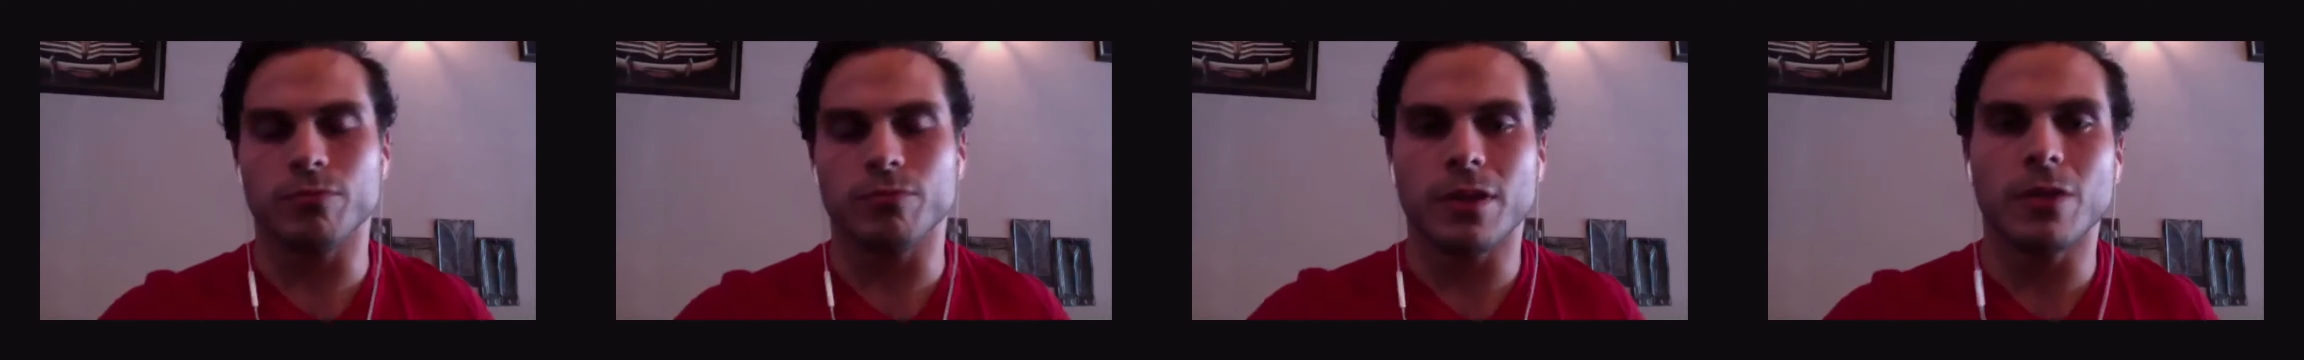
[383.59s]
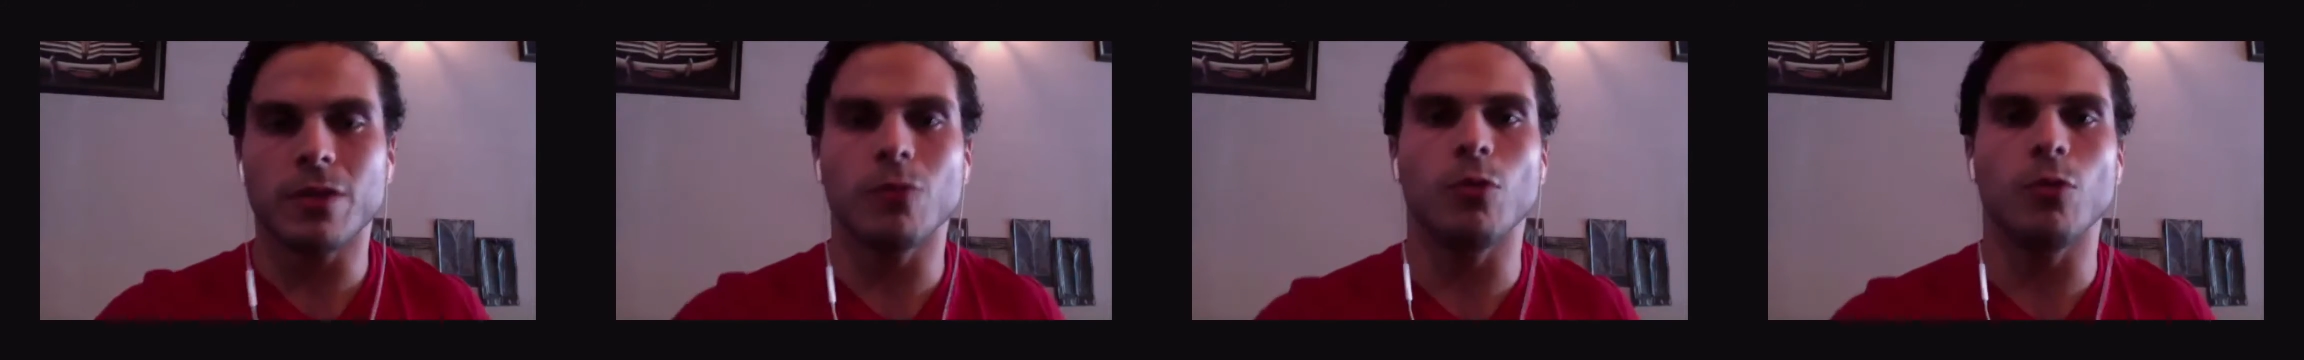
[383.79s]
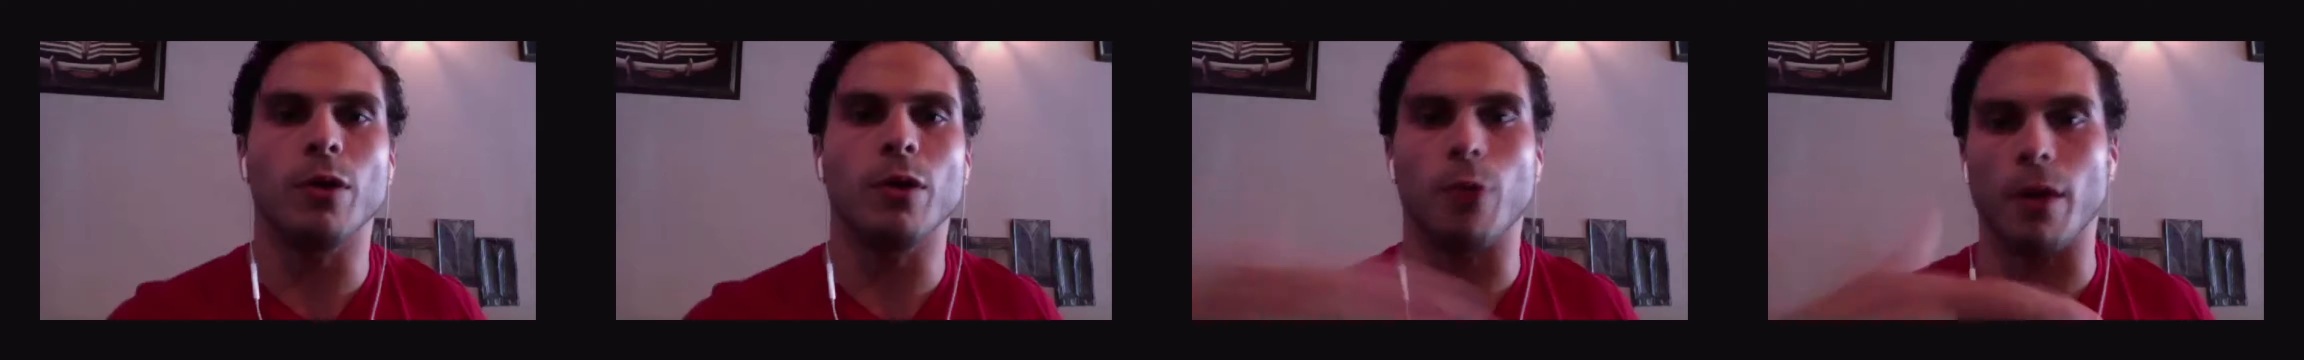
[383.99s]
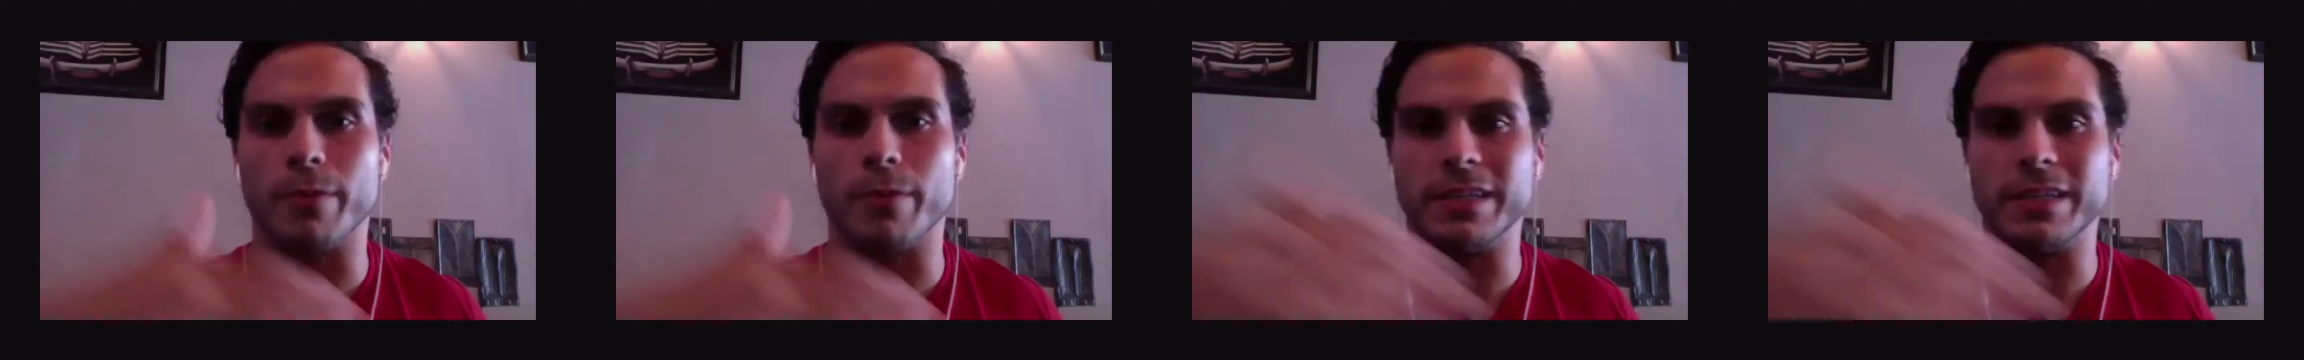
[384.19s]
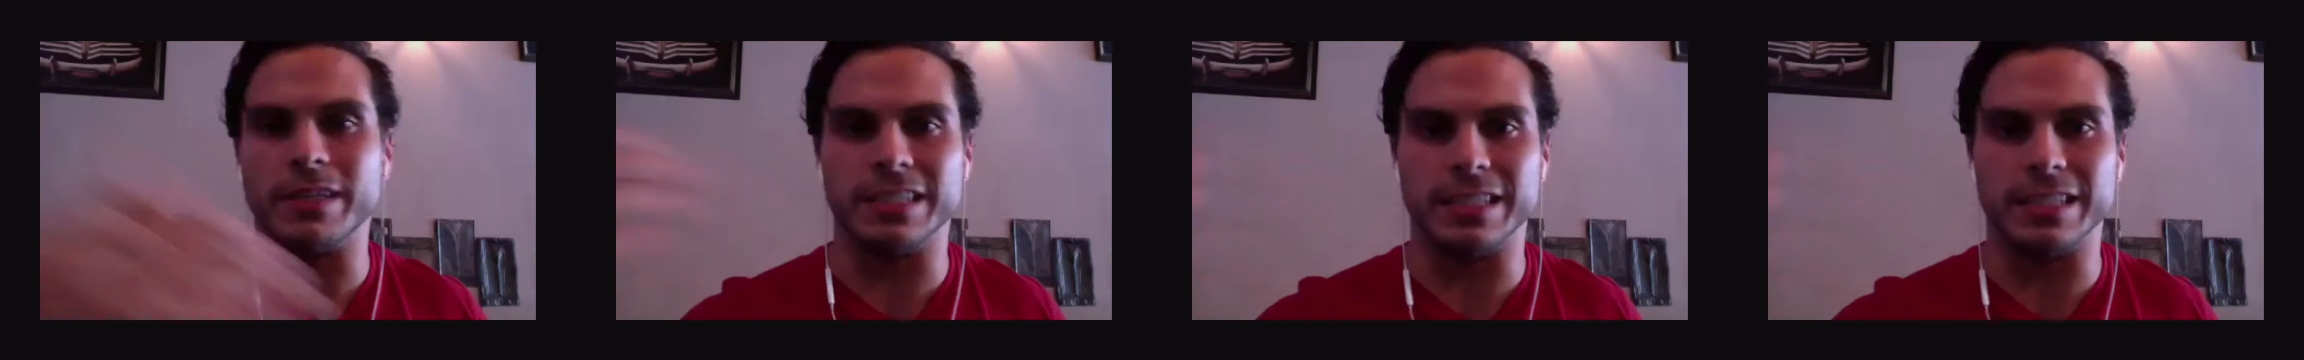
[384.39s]
what brought me
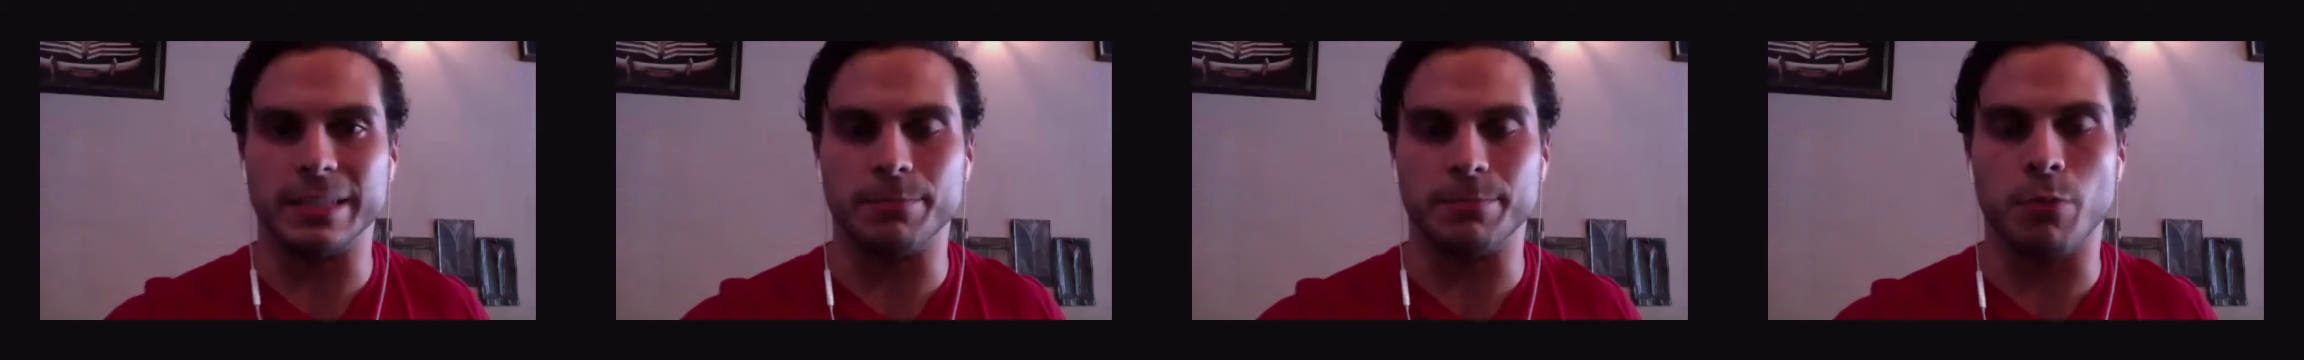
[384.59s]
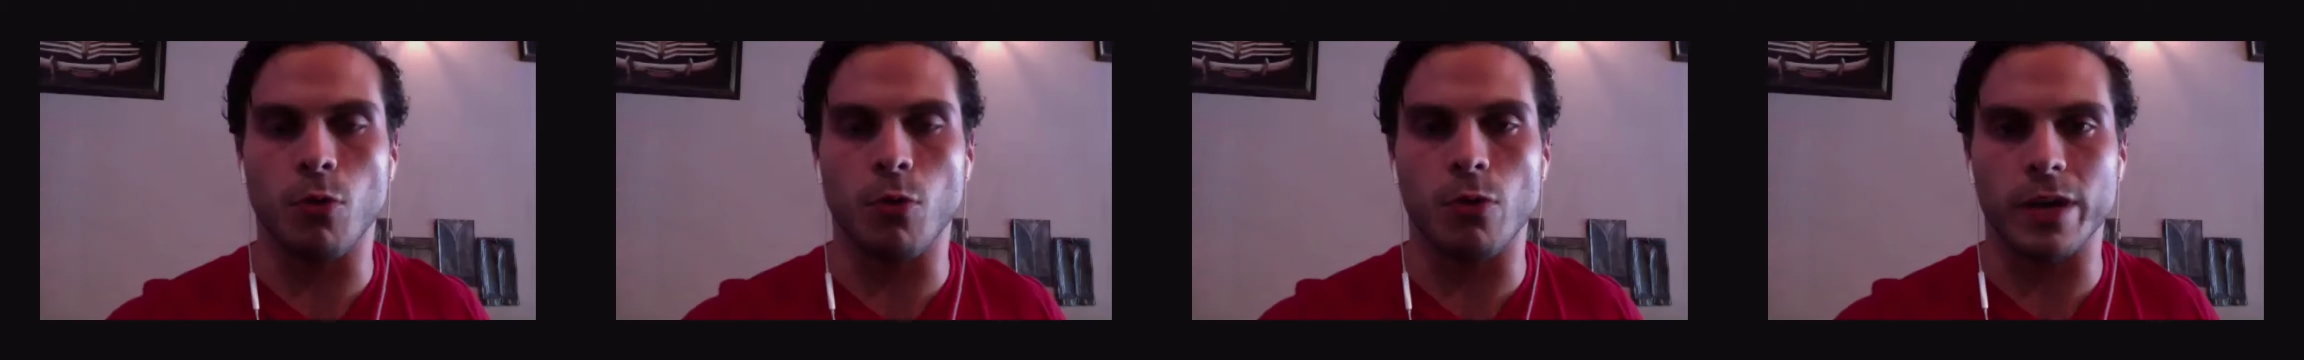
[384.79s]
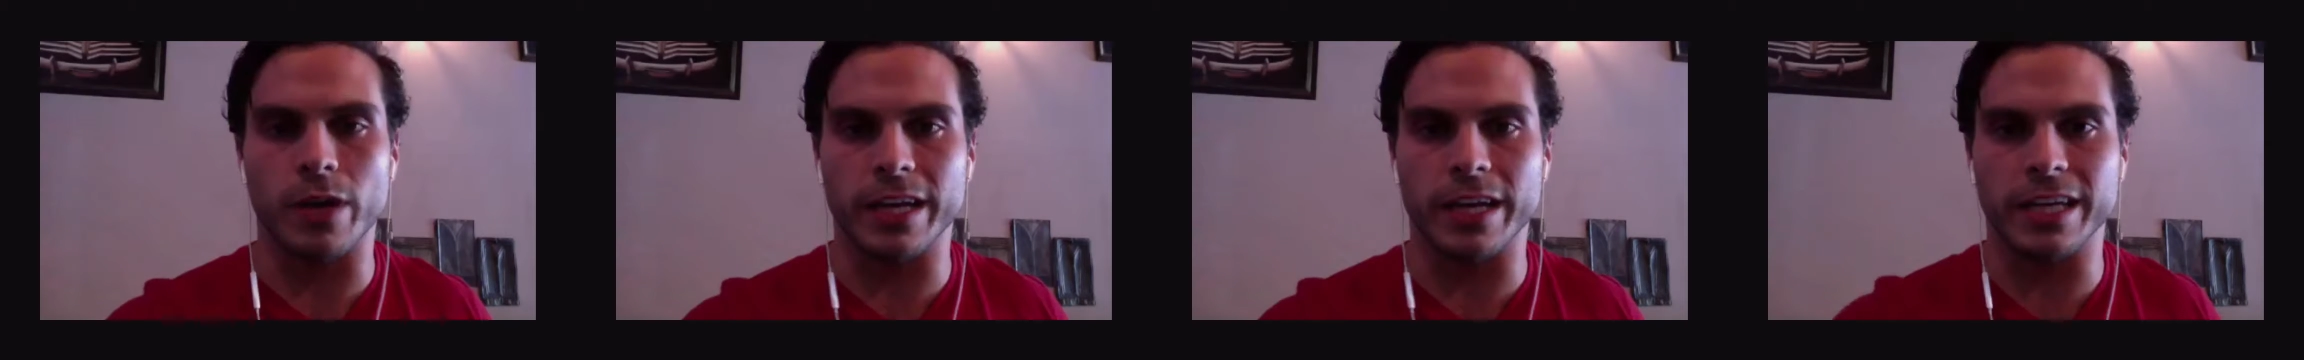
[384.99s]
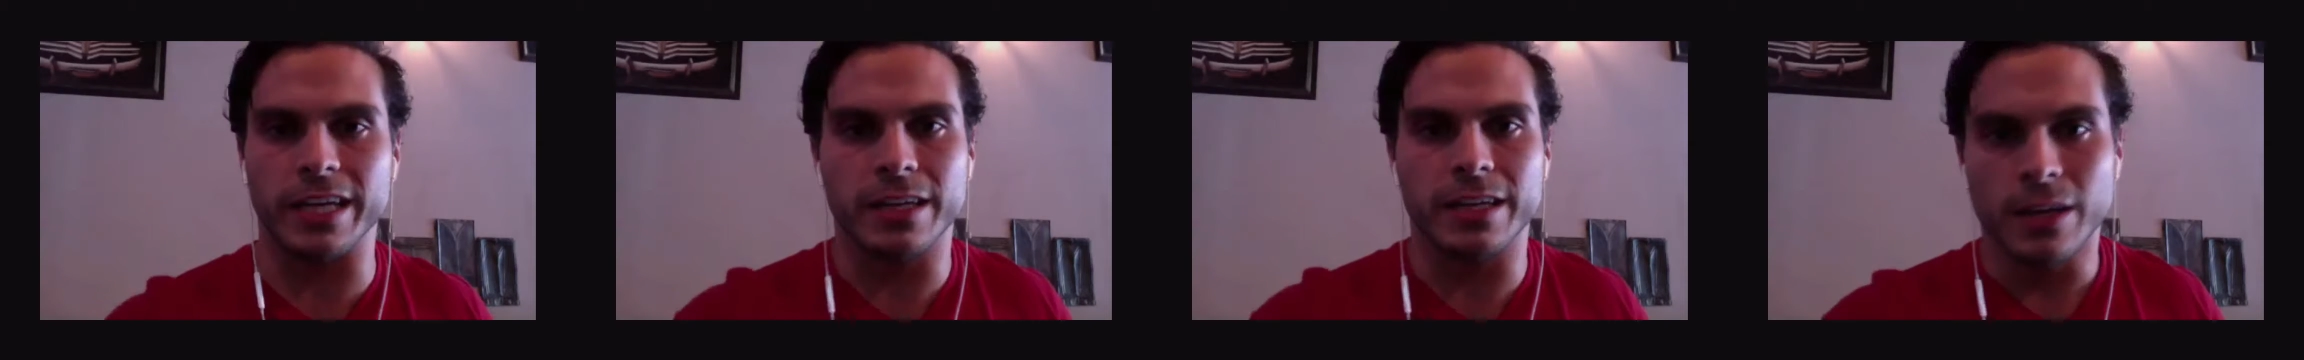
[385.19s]
to this point